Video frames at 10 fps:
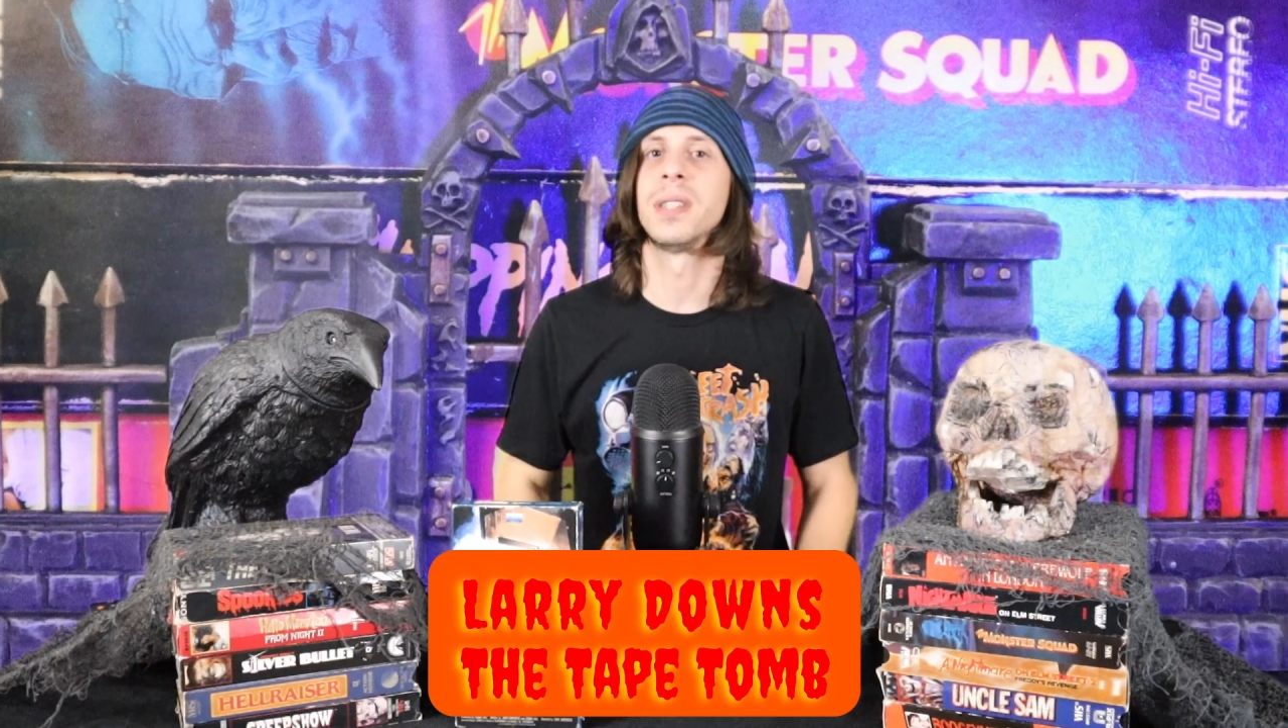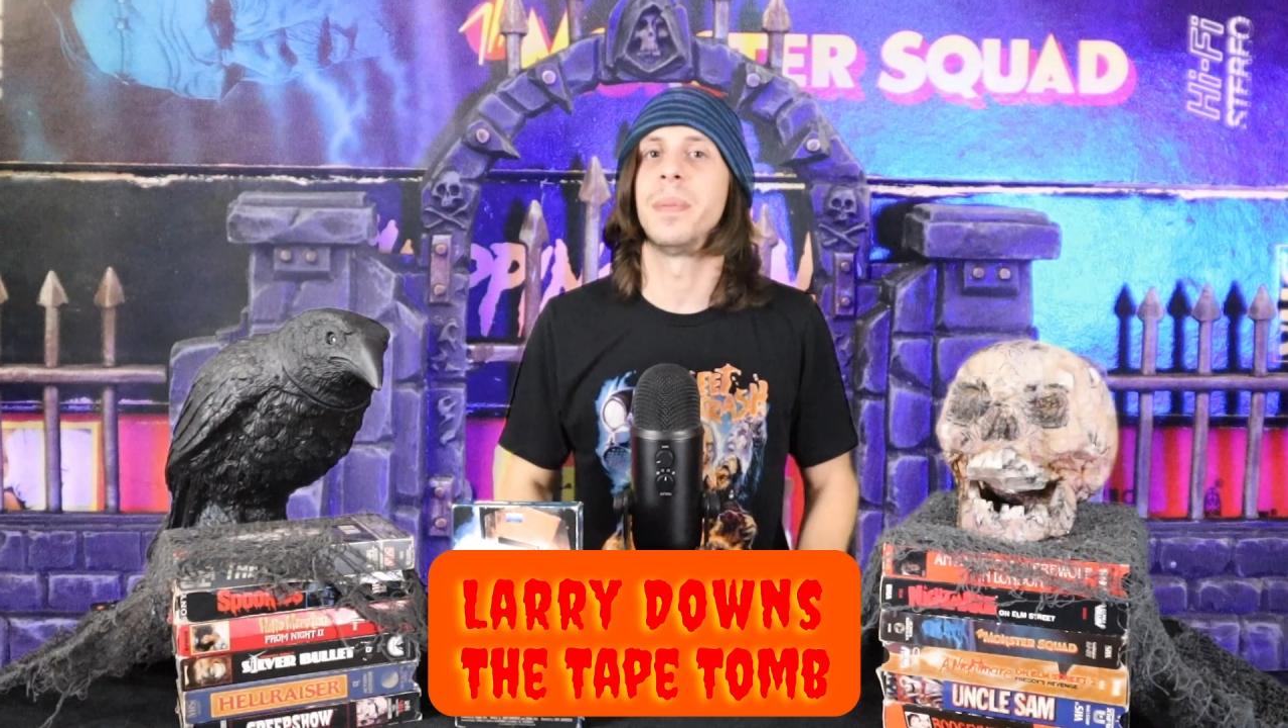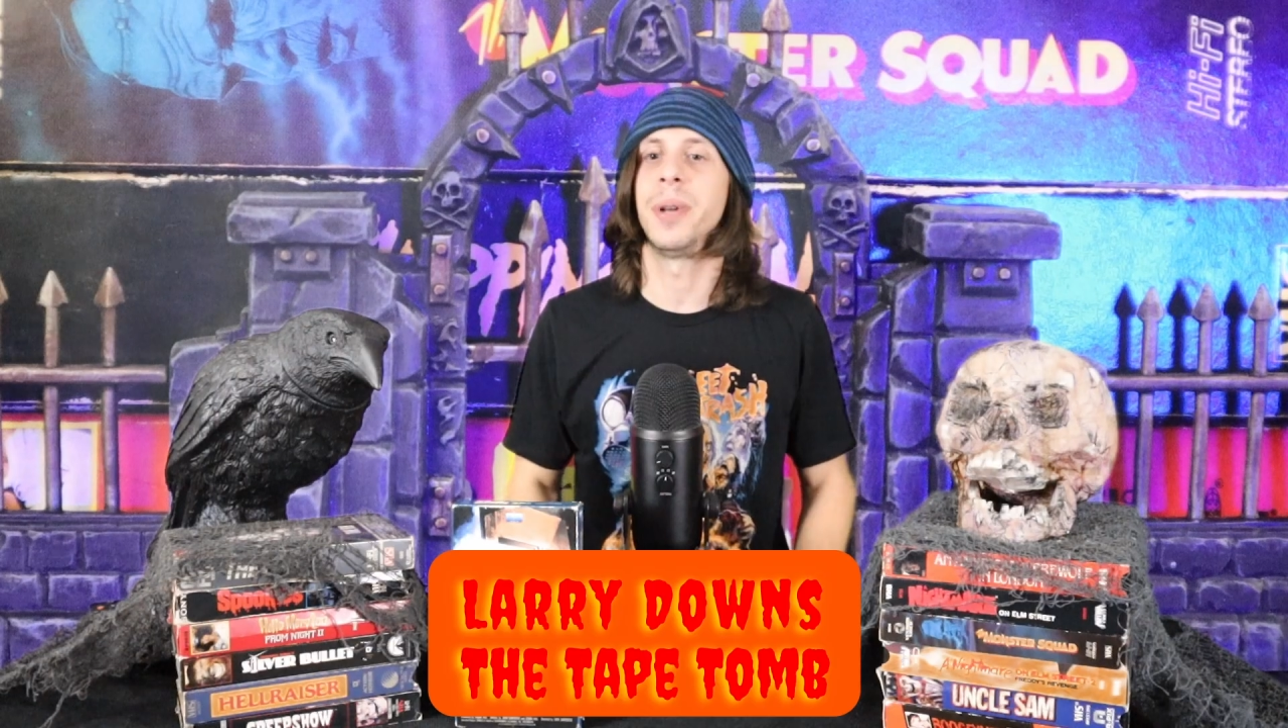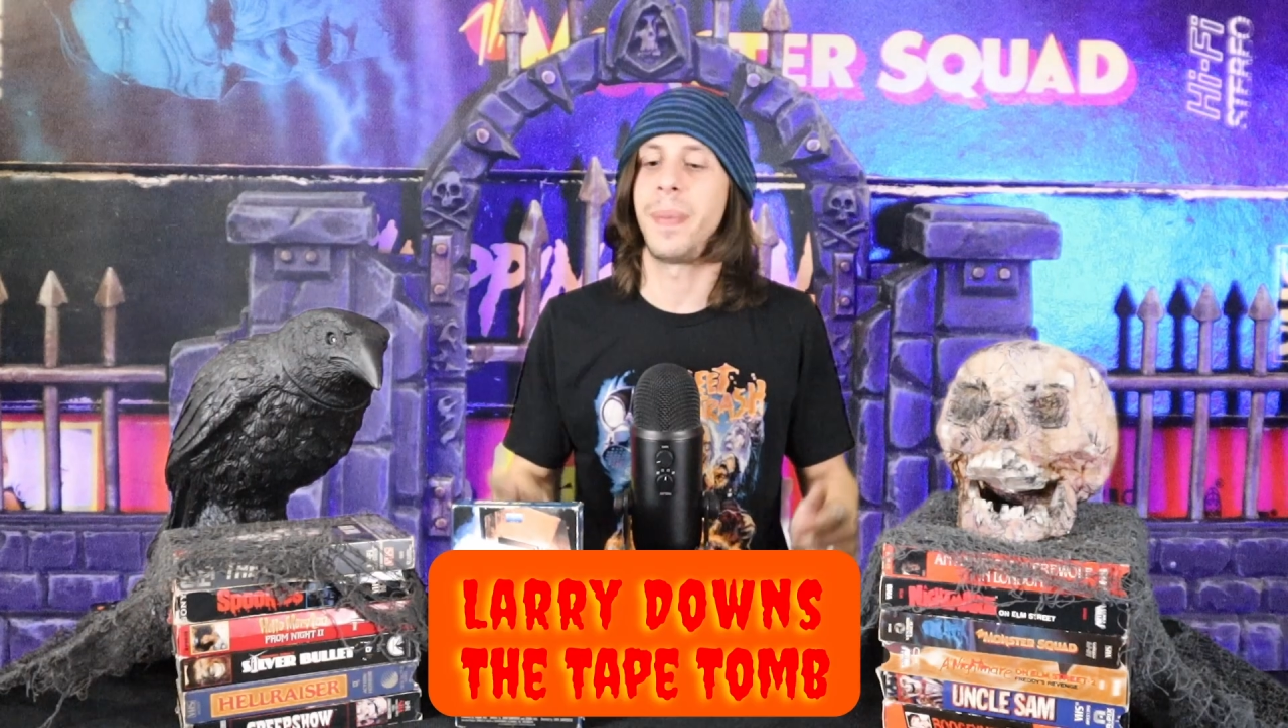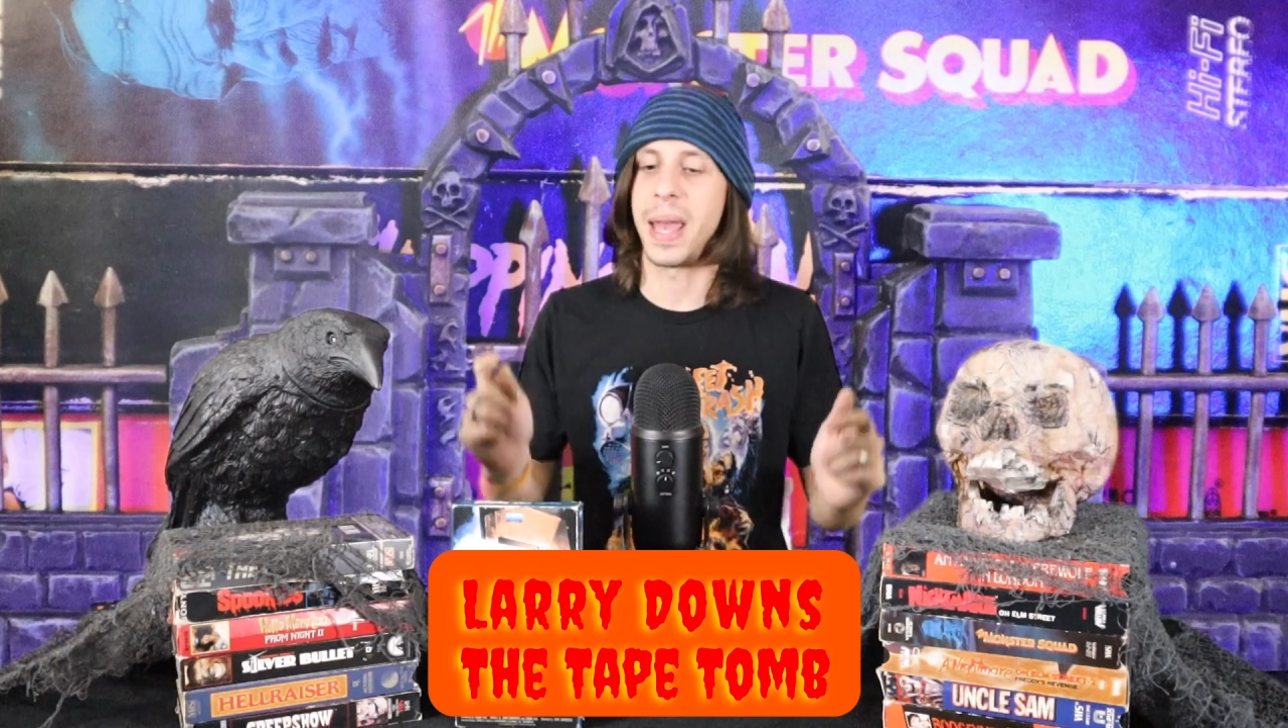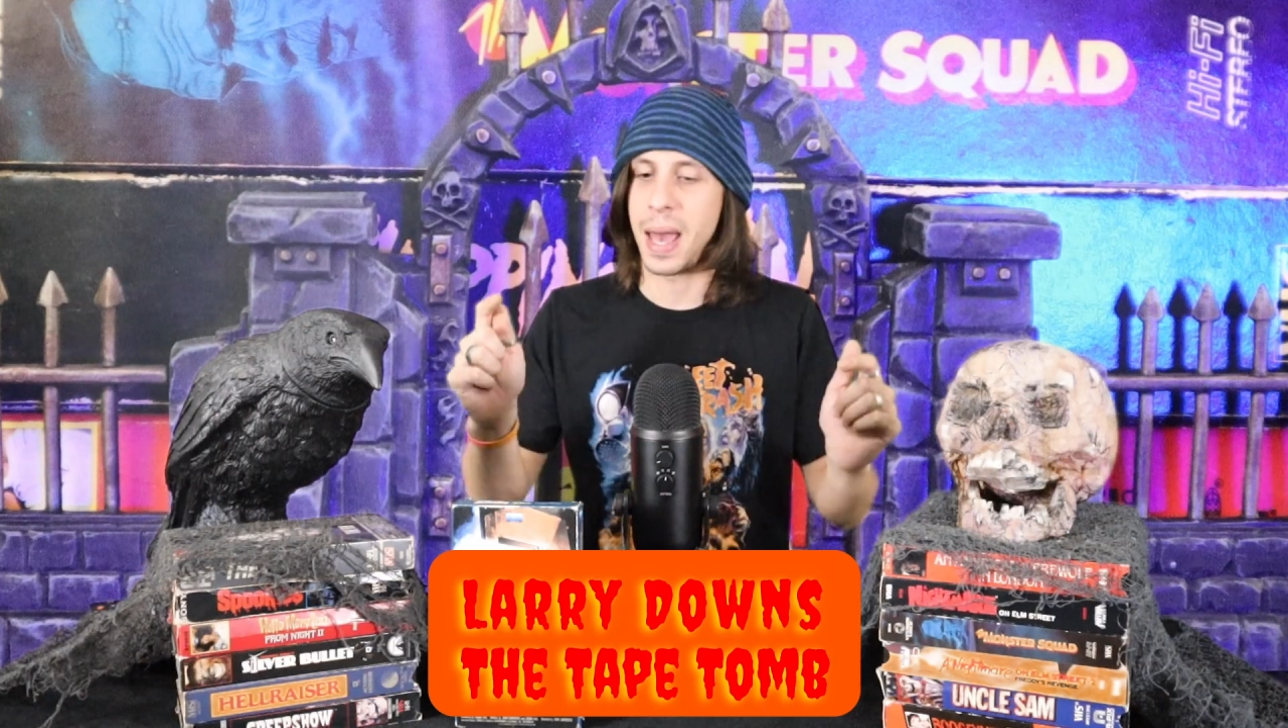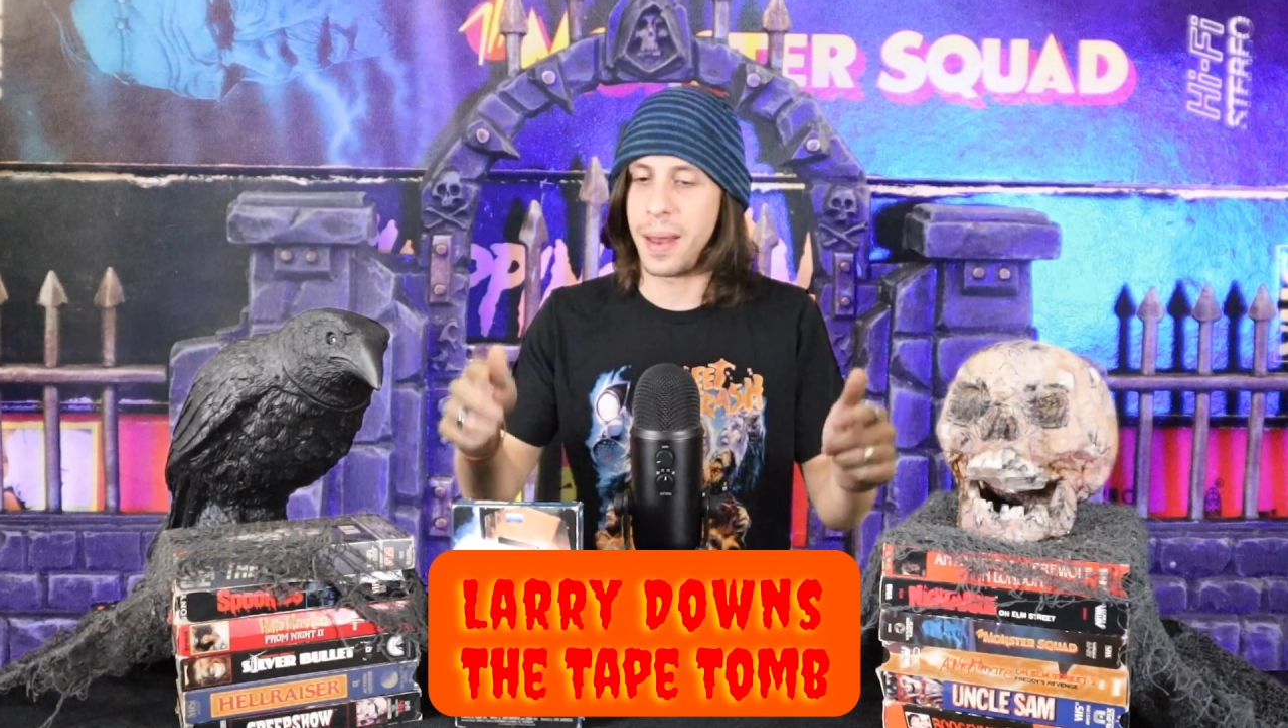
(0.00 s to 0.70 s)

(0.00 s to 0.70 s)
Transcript: to build my